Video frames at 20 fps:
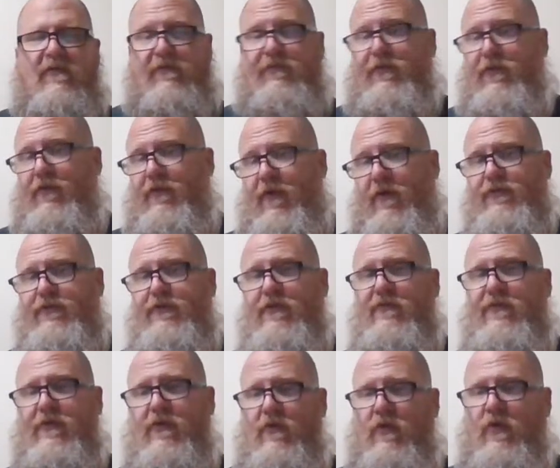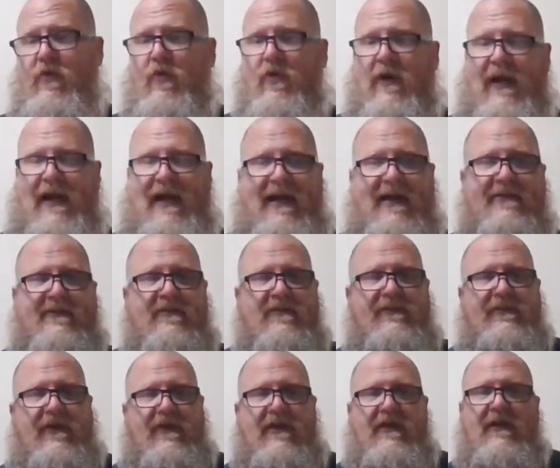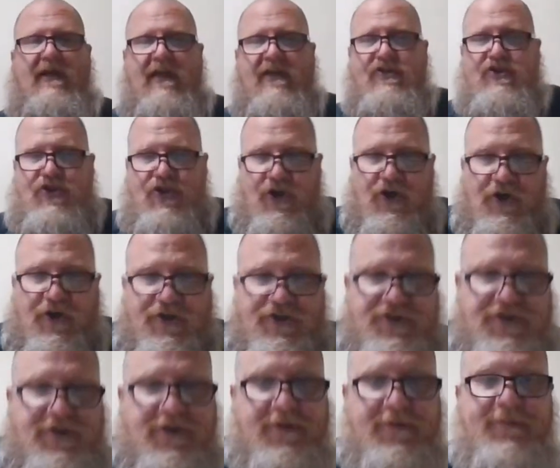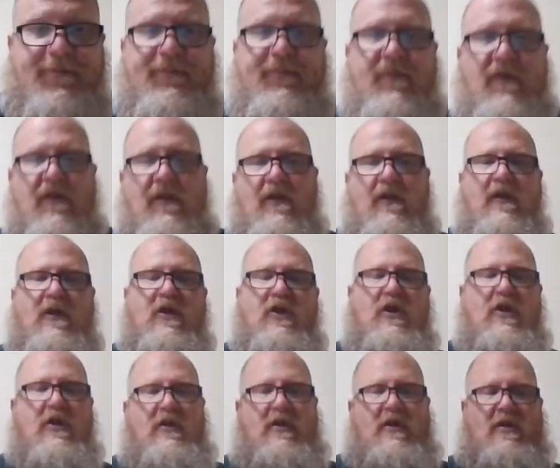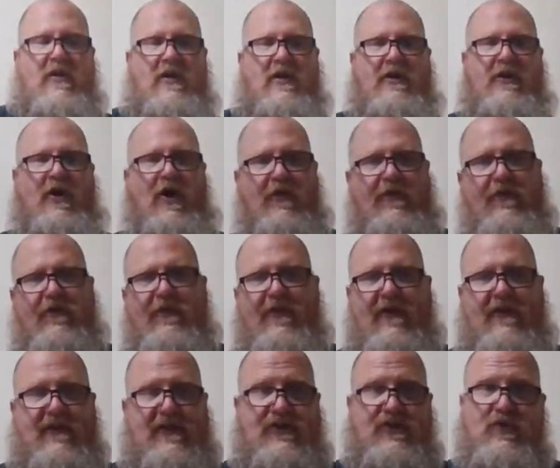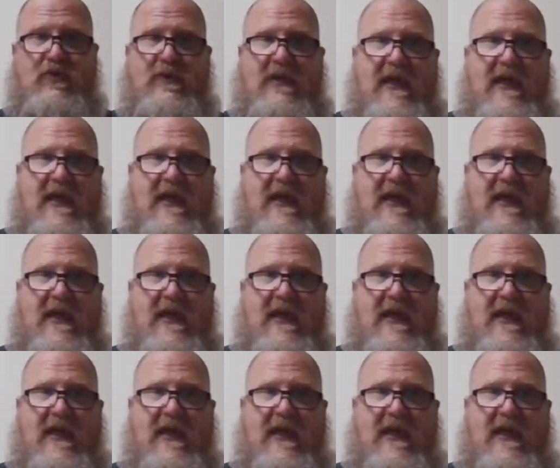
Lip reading: For those of you who are active in a church, another thing that you